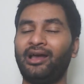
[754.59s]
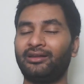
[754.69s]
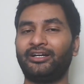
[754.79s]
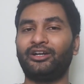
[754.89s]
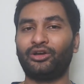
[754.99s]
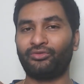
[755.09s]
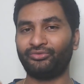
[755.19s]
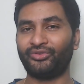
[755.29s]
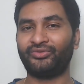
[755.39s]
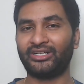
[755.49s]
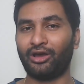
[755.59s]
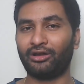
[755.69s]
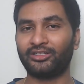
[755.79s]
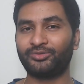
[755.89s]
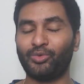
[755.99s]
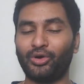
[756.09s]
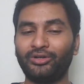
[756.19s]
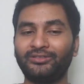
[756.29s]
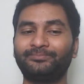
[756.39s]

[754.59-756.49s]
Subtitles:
$100 or $150 more.